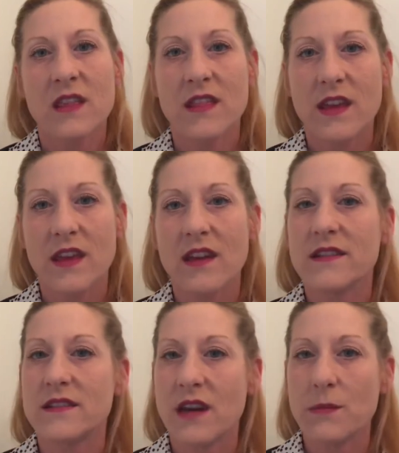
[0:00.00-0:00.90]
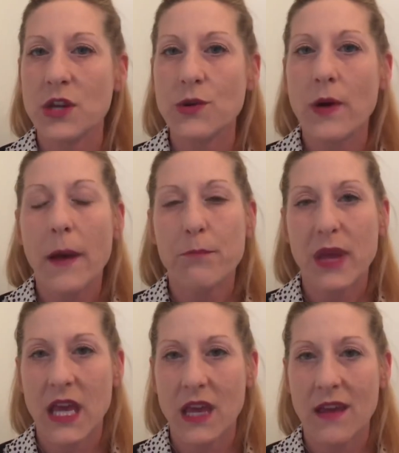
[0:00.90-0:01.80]
the
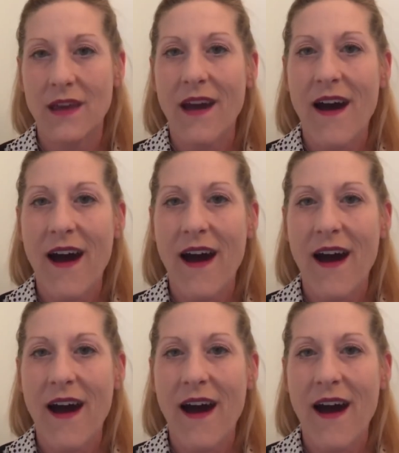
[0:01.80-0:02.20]
WPI-SS